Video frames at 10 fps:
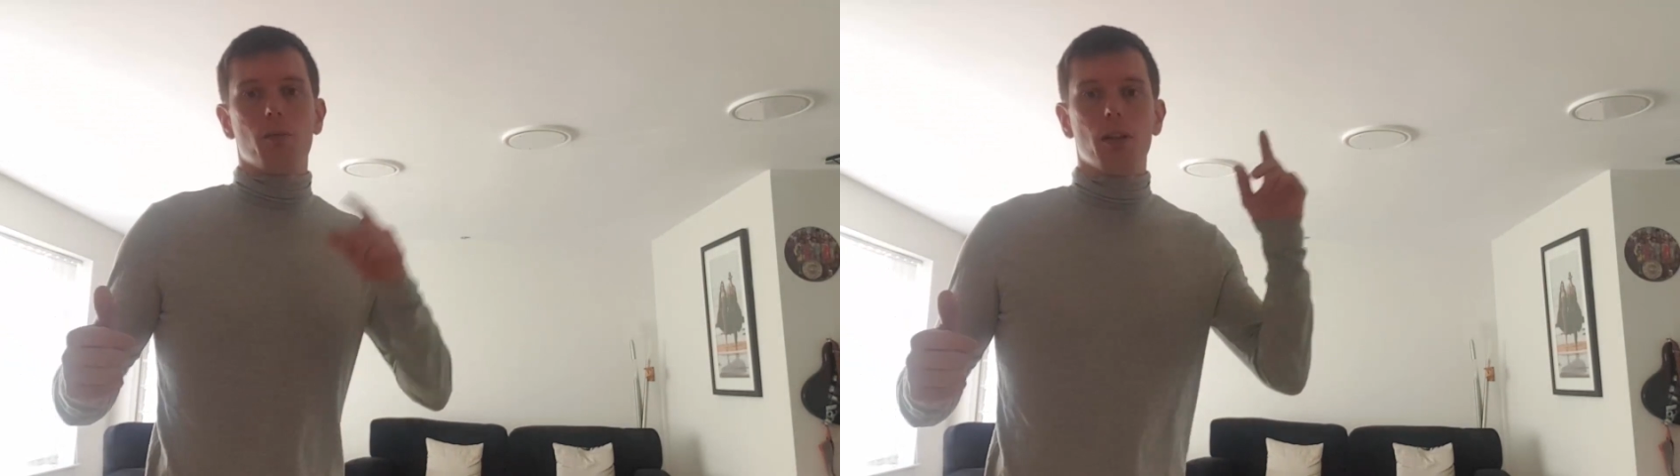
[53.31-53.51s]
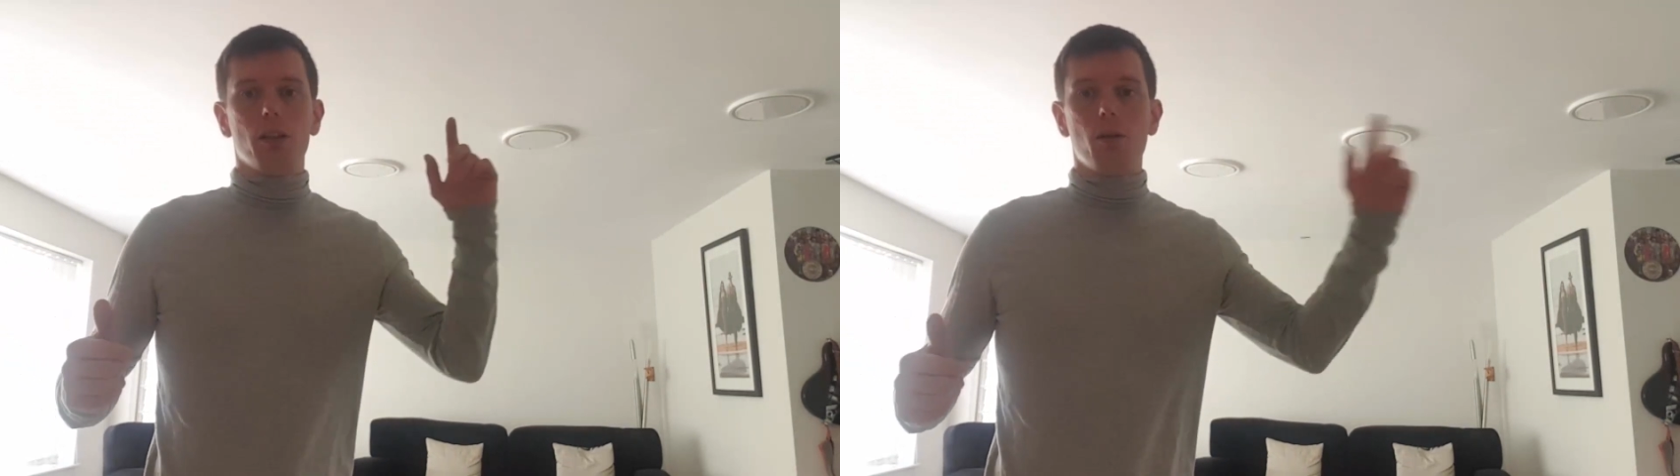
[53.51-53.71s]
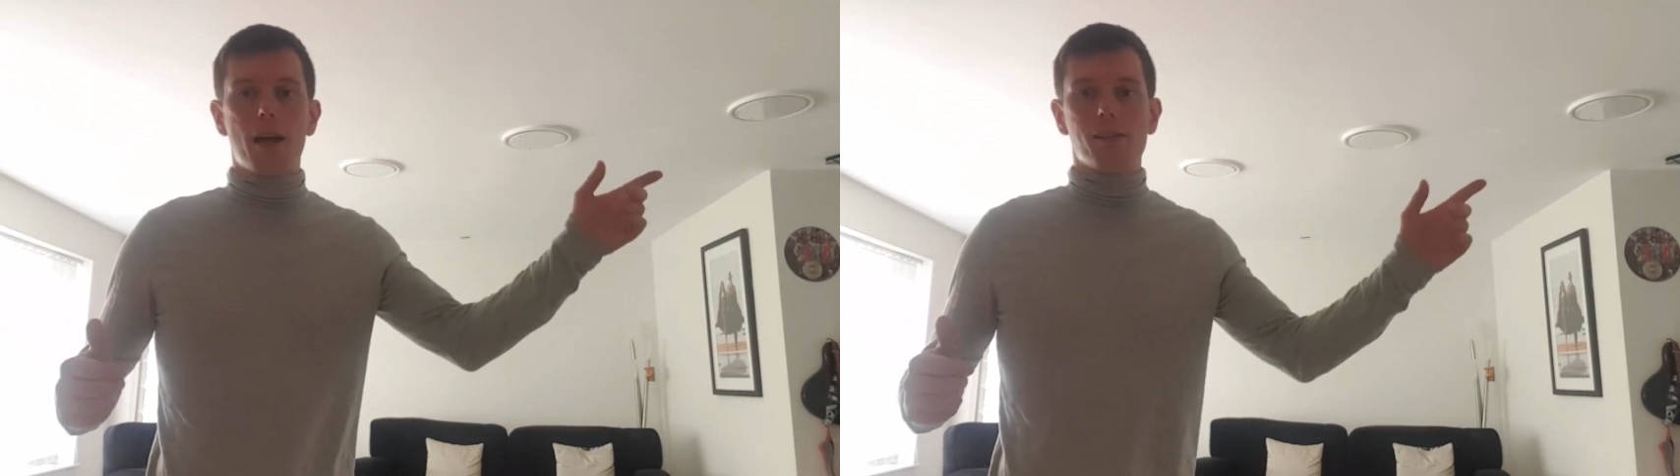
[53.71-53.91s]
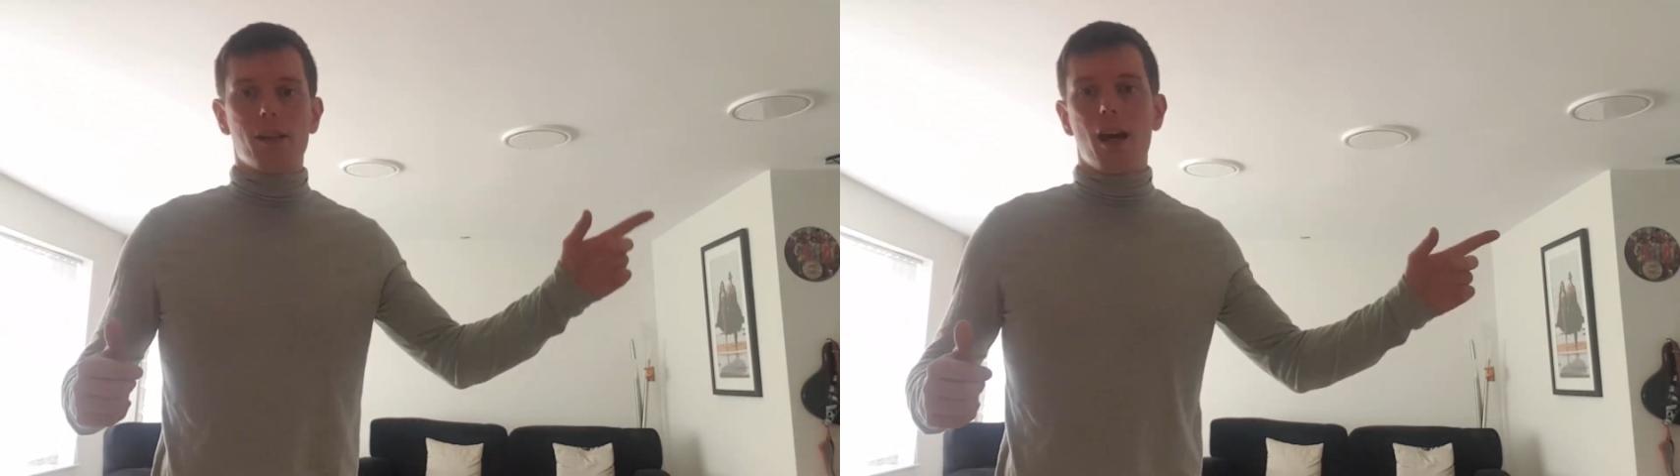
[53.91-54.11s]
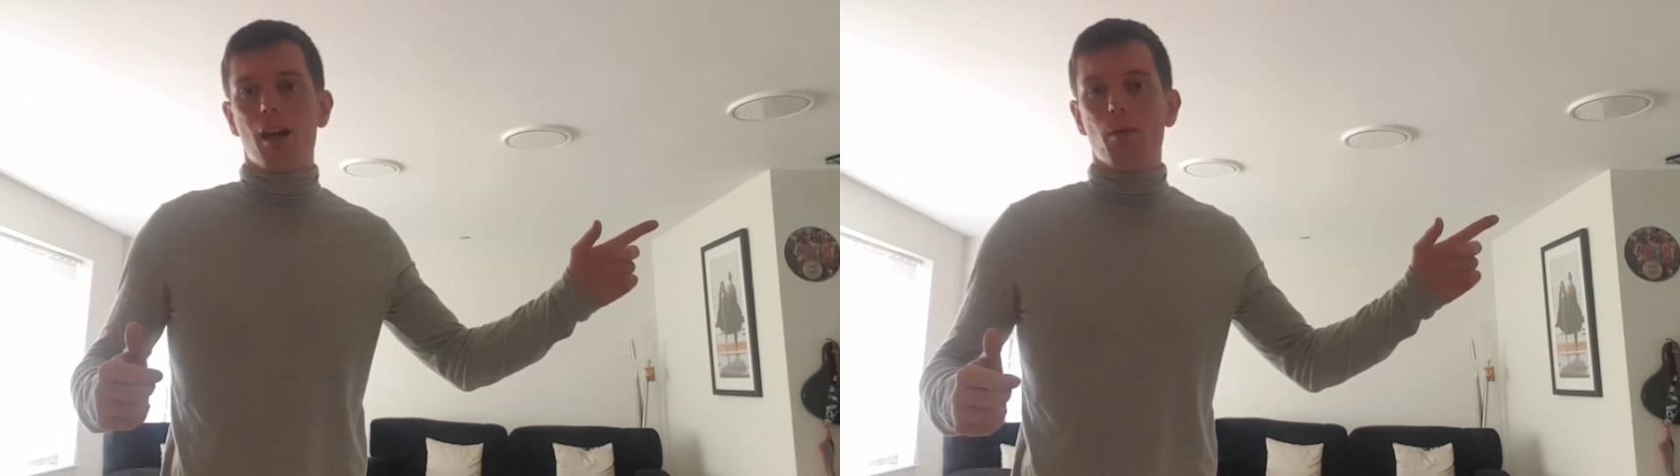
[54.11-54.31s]
we're going to do
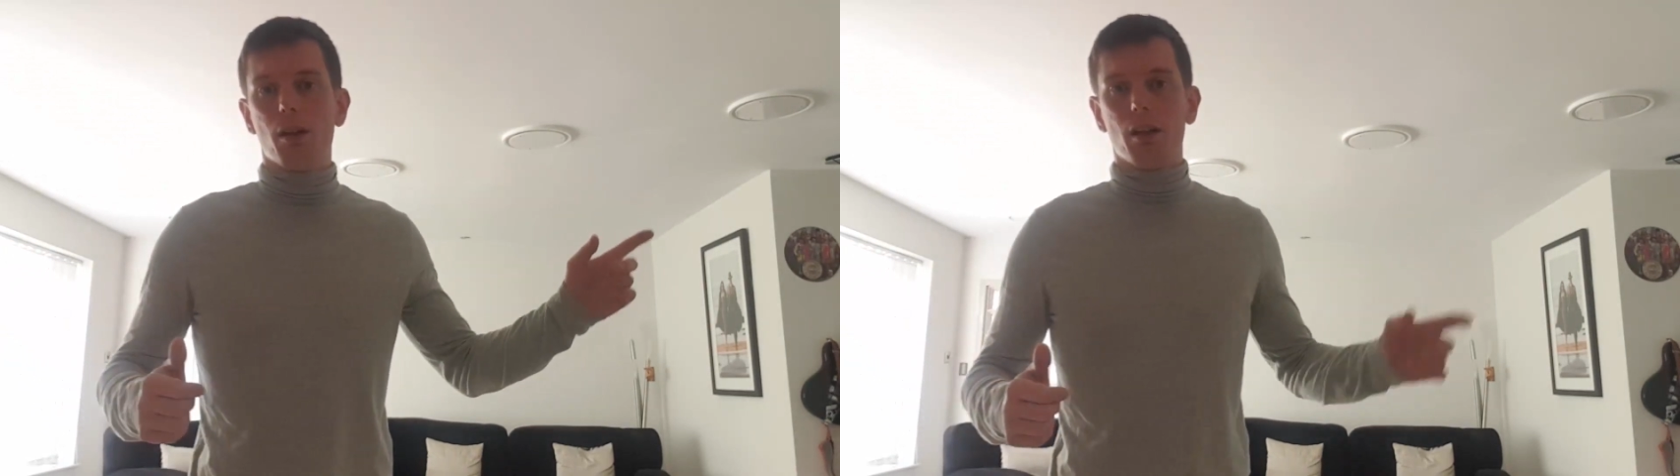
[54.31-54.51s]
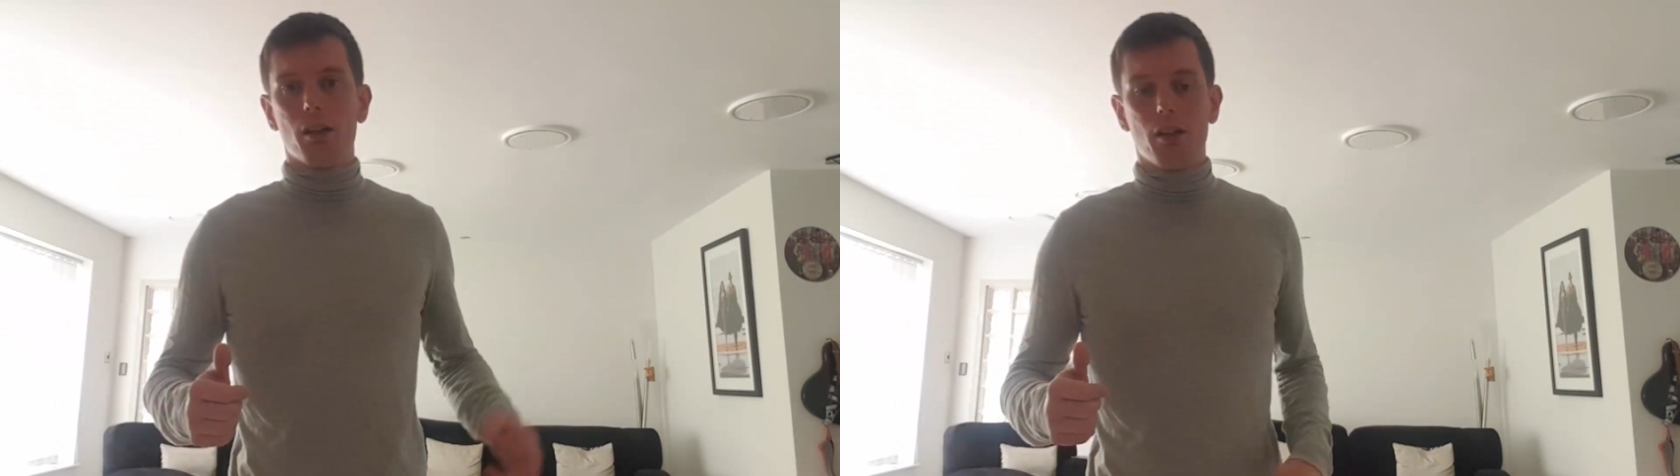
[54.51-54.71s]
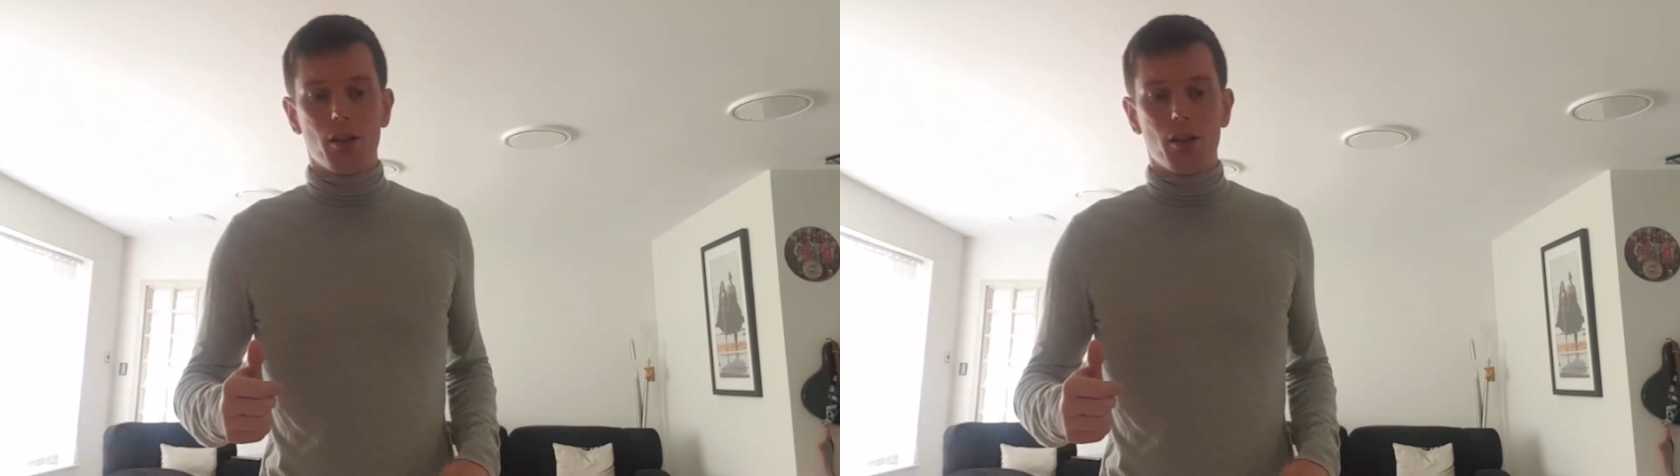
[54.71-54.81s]
SA, we're going to